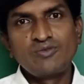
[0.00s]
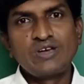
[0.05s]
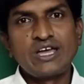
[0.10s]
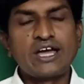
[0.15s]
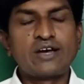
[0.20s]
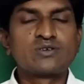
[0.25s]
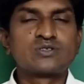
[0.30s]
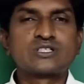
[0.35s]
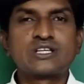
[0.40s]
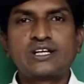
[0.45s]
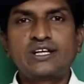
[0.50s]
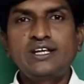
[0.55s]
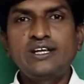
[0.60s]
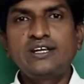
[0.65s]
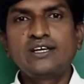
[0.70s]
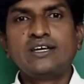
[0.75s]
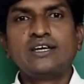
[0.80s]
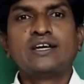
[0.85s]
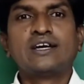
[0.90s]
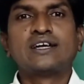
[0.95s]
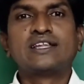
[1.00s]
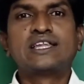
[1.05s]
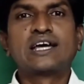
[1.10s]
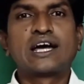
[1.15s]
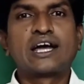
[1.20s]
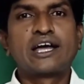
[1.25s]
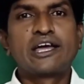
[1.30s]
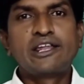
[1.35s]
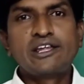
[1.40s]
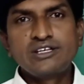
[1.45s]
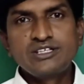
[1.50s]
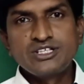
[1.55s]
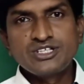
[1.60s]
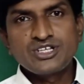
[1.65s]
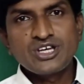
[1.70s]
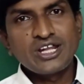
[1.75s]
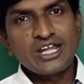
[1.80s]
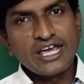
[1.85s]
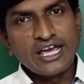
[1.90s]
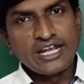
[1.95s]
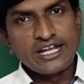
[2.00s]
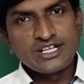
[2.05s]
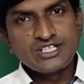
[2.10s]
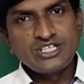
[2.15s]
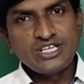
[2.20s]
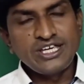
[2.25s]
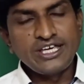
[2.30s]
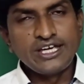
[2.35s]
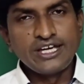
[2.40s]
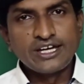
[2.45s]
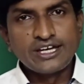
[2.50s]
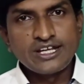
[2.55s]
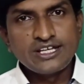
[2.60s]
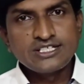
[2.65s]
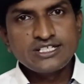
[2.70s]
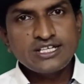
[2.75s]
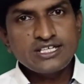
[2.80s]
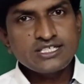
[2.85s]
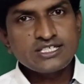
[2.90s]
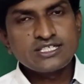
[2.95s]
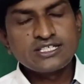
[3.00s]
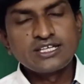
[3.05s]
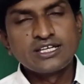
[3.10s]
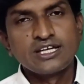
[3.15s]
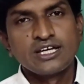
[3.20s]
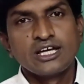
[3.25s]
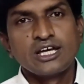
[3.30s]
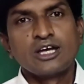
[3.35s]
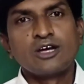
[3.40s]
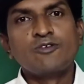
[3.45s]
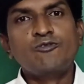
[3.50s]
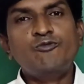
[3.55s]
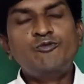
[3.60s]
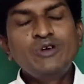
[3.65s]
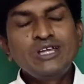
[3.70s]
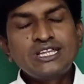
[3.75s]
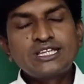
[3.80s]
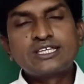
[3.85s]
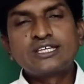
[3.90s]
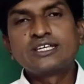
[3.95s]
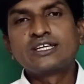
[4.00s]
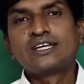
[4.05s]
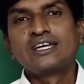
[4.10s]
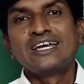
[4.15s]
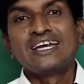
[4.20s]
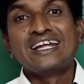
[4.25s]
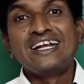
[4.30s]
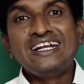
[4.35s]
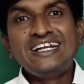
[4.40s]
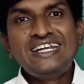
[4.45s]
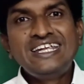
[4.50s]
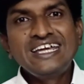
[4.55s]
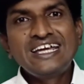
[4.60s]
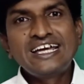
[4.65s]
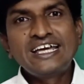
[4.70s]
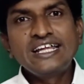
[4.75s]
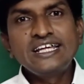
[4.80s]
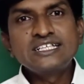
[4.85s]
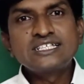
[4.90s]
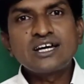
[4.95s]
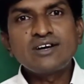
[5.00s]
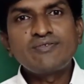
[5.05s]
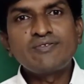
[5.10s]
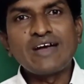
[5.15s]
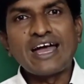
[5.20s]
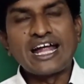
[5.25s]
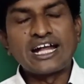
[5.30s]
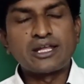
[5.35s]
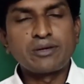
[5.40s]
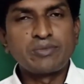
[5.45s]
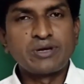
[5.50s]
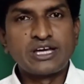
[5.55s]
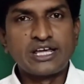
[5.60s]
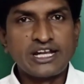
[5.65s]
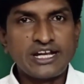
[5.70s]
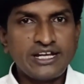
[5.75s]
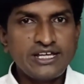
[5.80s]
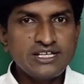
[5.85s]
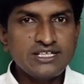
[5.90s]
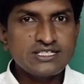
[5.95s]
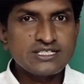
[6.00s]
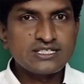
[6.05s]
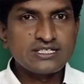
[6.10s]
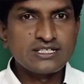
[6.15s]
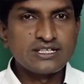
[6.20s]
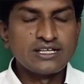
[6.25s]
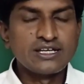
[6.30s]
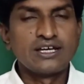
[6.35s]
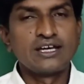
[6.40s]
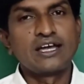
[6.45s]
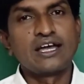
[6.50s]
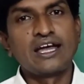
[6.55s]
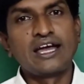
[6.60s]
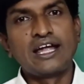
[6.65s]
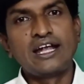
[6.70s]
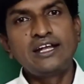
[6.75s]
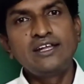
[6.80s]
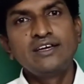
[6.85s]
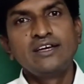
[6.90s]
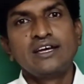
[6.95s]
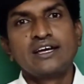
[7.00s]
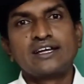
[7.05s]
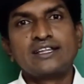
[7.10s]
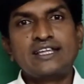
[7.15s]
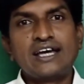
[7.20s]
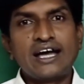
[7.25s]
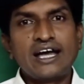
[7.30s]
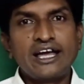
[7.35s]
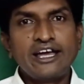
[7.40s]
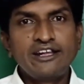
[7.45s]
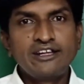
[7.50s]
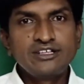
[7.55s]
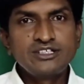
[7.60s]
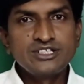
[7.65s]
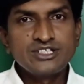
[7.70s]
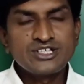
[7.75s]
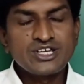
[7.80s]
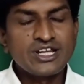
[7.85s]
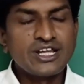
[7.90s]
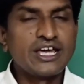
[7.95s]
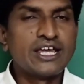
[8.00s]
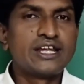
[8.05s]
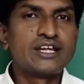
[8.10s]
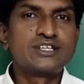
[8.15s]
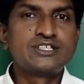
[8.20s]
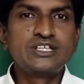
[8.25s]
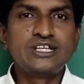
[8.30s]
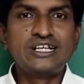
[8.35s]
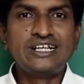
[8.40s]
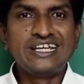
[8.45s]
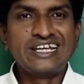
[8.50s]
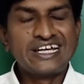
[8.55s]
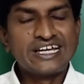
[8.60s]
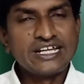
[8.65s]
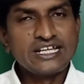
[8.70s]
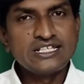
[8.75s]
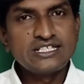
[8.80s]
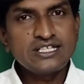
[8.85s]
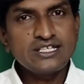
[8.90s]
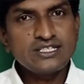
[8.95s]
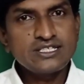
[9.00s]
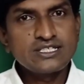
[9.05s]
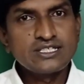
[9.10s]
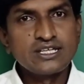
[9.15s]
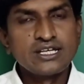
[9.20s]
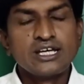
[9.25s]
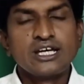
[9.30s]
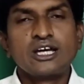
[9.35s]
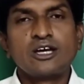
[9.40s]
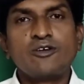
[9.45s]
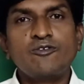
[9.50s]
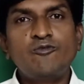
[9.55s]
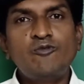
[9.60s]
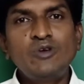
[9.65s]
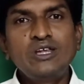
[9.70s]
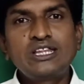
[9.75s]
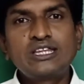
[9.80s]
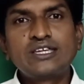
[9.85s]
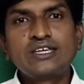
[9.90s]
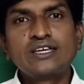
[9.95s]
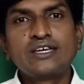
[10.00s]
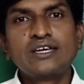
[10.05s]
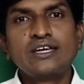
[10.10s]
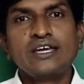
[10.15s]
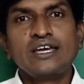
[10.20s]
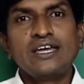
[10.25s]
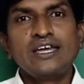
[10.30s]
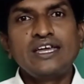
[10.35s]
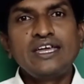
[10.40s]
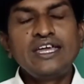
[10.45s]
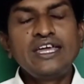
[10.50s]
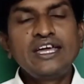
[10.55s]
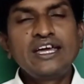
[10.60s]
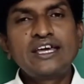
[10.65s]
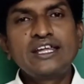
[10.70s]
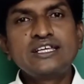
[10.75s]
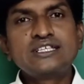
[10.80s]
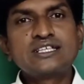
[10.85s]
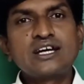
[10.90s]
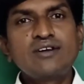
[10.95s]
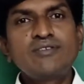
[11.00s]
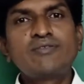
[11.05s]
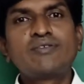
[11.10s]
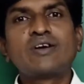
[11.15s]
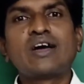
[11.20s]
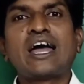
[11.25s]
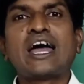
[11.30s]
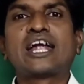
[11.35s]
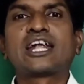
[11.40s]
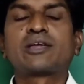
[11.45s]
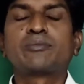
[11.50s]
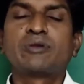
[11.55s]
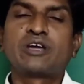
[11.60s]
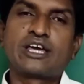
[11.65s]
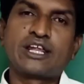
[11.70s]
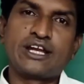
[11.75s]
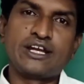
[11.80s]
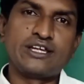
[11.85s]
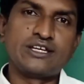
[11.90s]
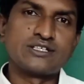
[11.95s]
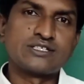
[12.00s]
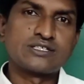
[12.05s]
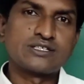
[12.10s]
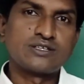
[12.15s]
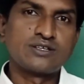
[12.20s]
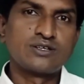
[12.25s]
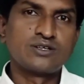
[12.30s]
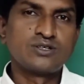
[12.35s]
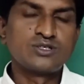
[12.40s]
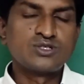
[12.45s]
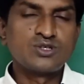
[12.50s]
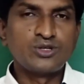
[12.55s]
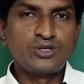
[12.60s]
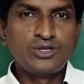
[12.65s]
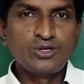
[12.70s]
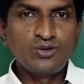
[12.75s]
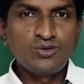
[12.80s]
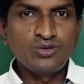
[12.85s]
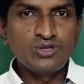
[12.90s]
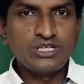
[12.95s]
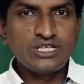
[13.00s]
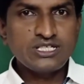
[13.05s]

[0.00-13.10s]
now we have studied the ionization energy increases with decrease of atomic radius, and the ionization energy decreases with increase of atomic radius. So due to